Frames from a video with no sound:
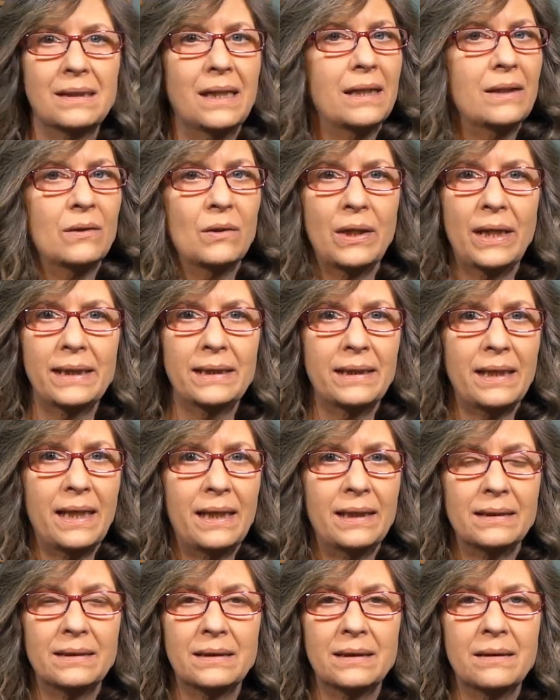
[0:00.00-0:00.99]
I don't like
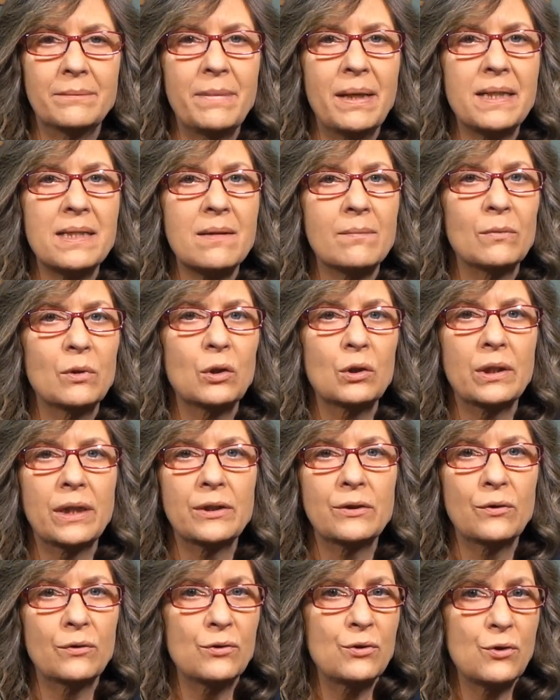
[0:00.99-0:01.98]
that. It makes them look
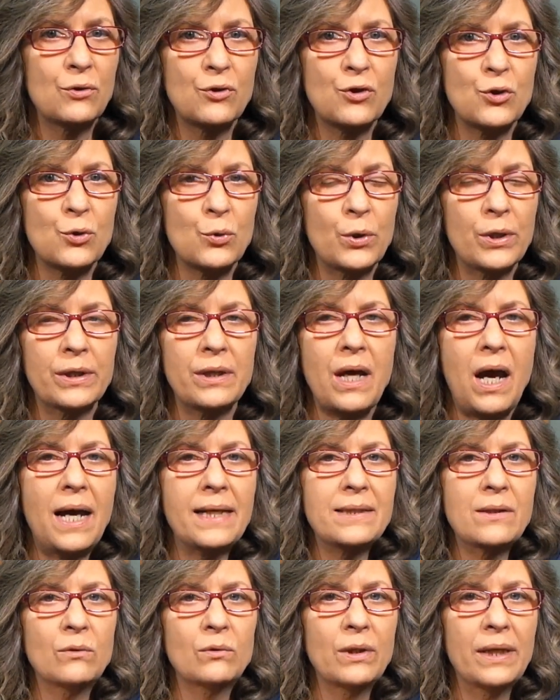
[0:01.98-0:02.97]
like they're too short.
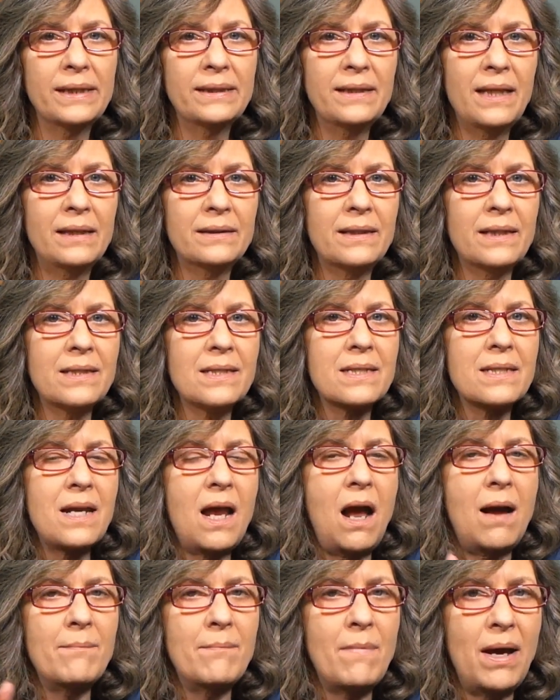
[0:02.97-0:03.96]
I don't like that. That's
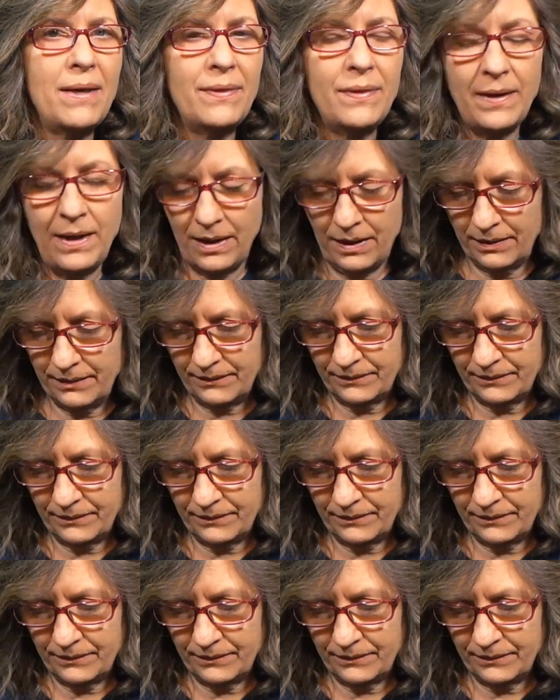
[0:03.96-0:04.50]
not my thing.